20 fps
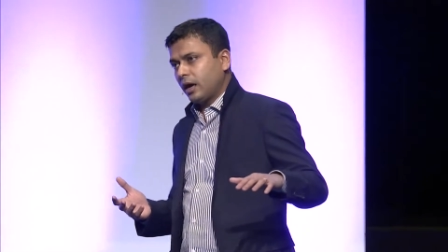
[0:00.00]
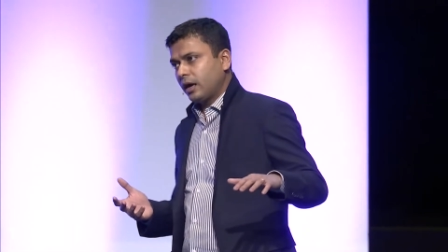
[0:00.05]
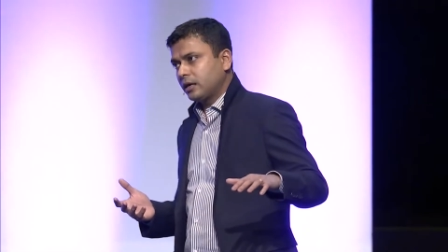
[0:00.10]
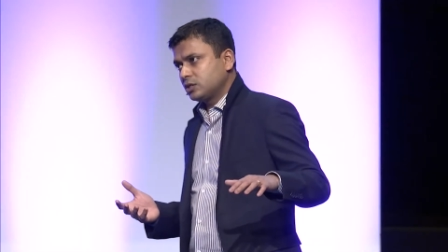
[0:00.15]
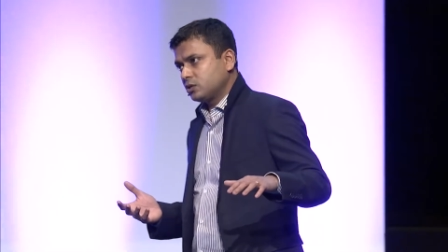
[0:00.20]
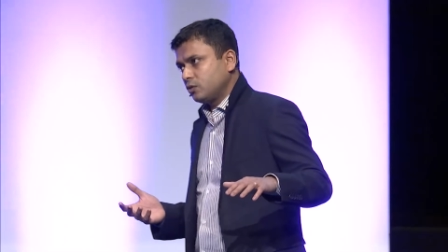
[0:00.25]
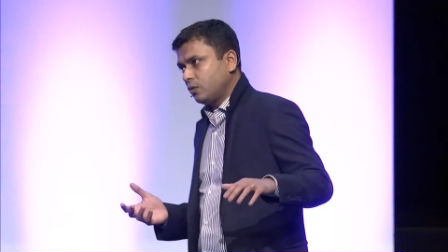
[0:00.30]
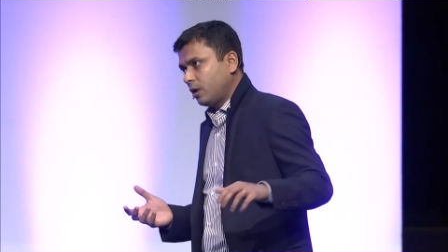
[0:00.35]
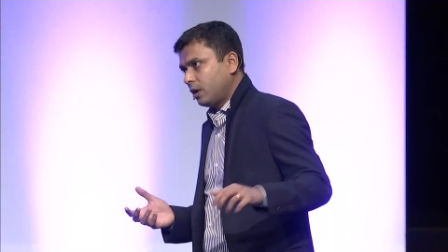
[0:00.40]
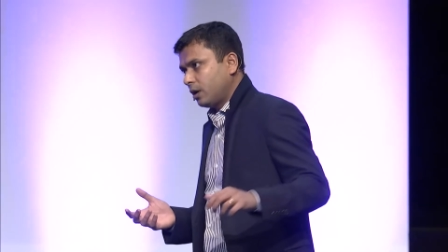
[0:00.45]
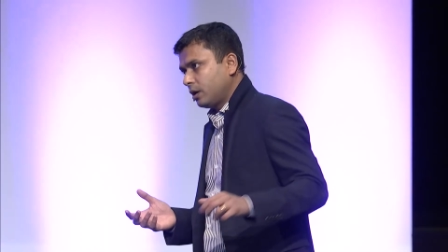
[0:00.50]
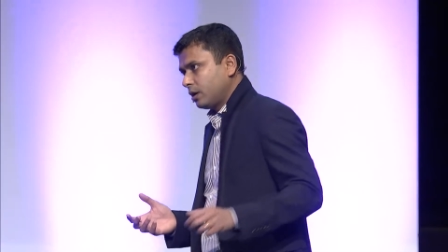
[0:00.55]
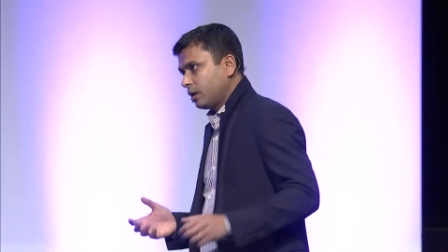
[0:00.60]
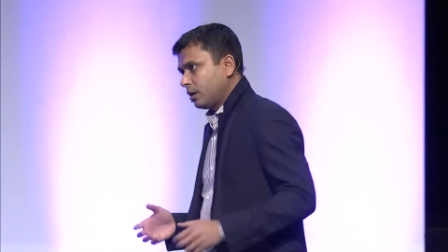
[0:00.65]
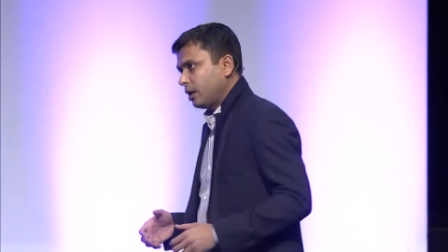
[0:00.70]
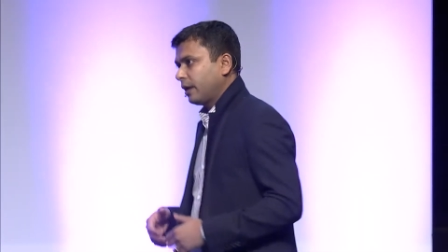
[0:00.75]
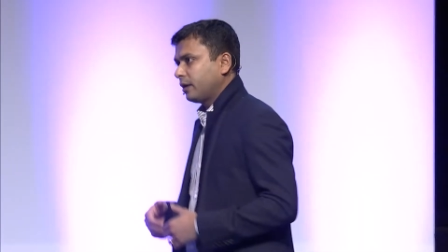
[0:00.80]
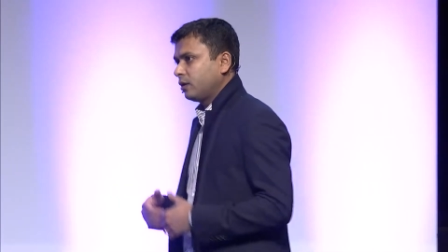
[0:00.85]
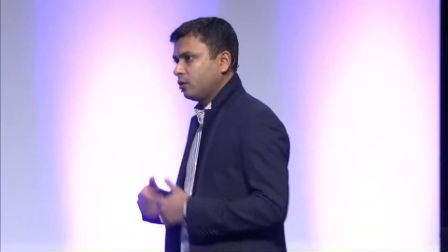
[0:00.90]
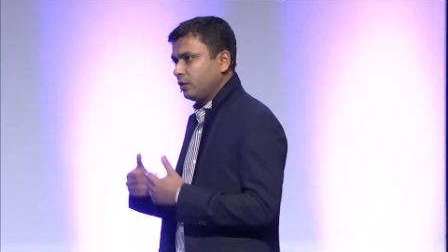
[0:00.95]
as you are
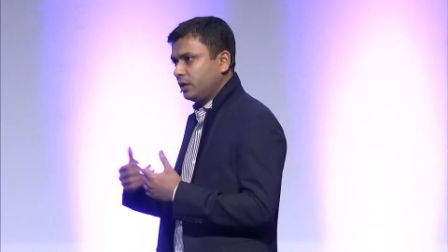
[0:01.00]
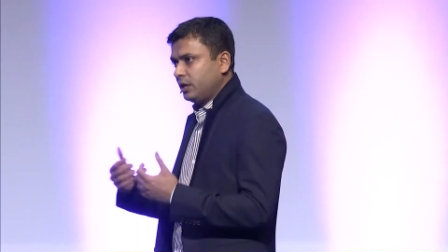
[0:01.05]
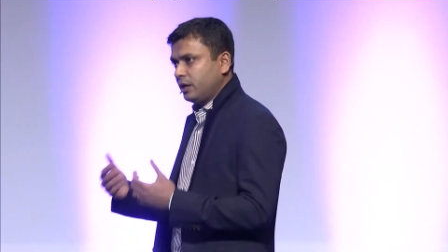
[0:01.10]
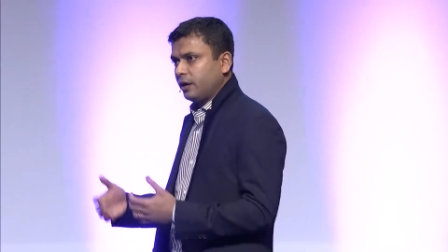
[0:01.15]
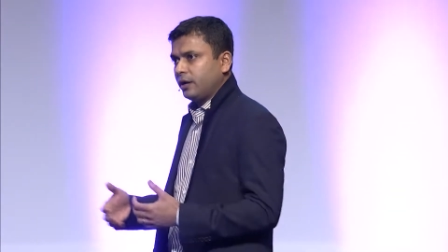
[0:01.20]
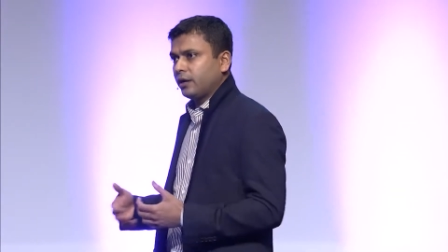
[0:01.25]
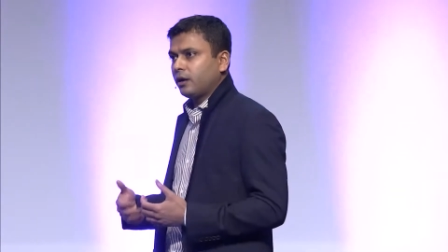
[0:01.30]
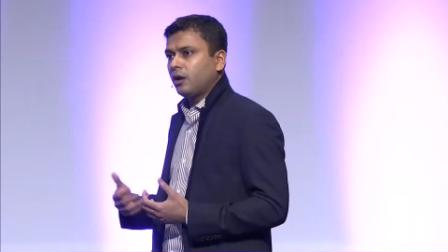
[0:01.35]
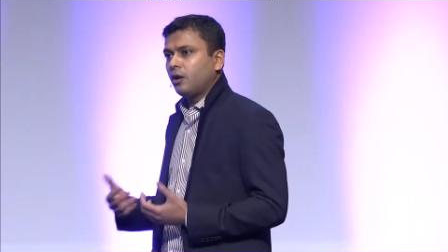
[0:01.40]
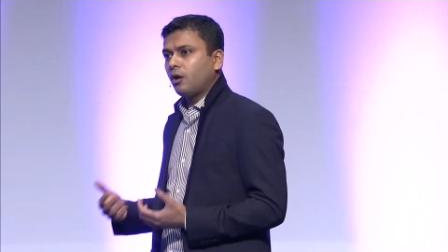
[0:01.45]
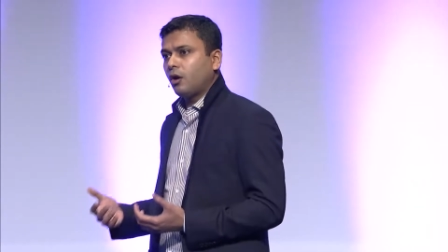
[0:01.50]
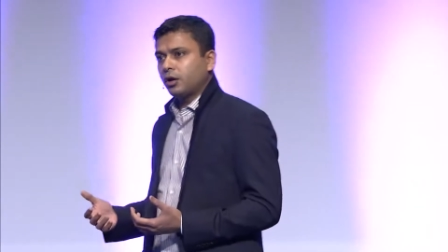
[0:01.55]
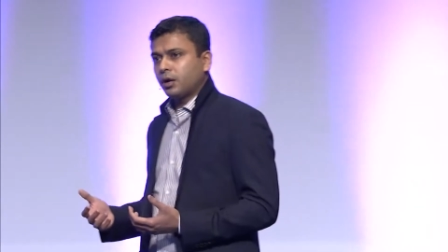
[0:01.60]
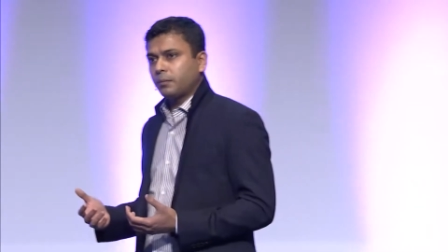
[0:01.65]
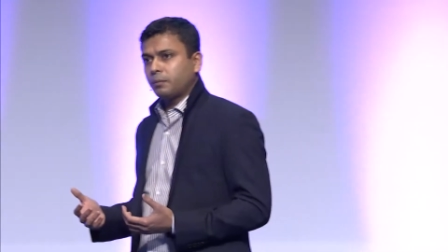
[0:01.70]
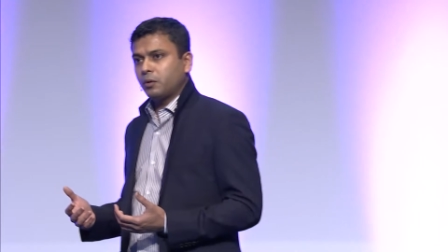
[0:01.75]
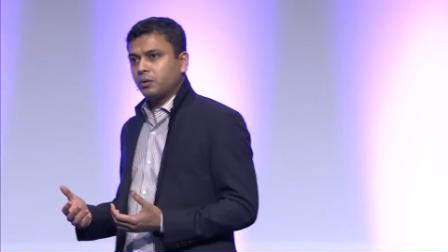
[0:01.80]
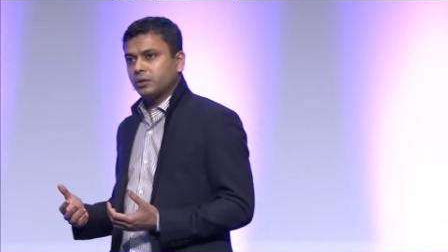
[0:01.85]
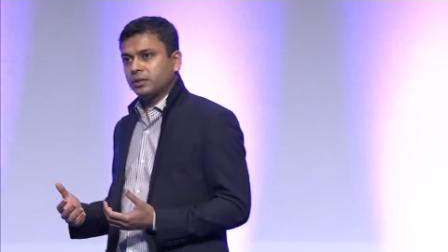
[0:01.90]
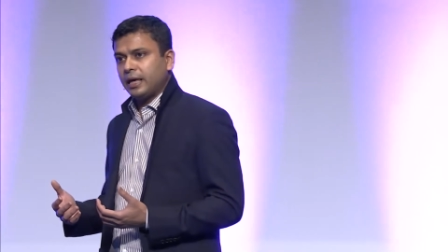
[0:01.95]
like, you know, hearing a lot
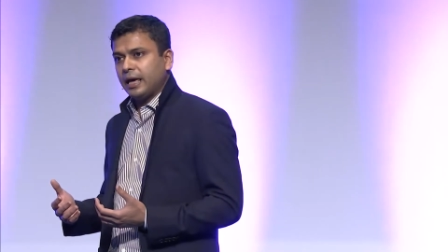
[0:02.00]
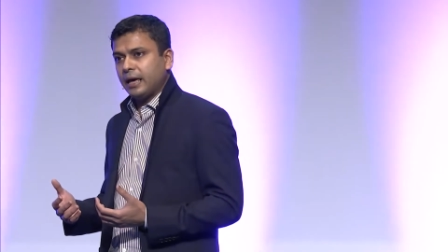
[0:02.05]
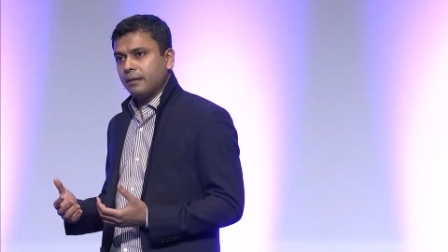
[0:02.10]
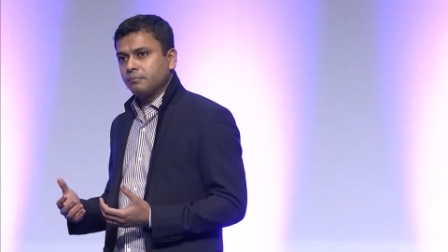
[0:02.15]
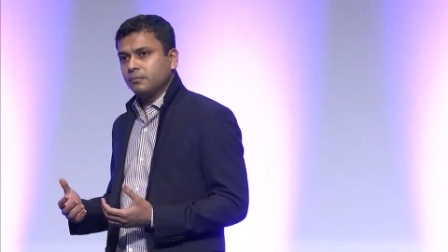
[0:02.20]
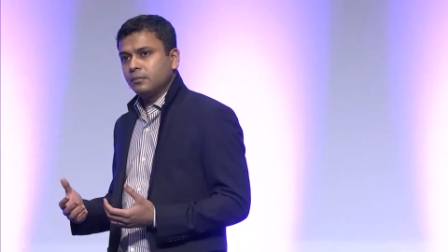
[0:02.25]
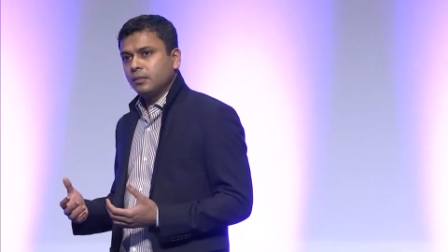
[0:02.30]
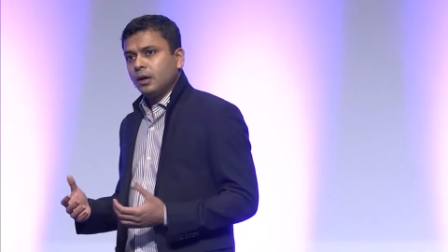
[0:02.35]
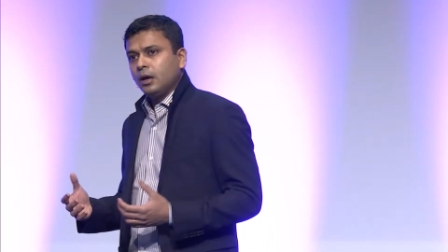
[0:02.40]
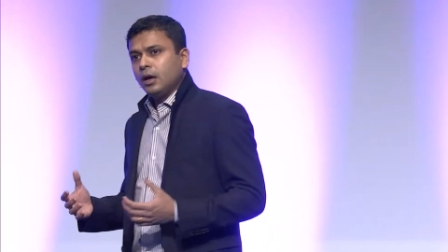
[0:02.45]
about them.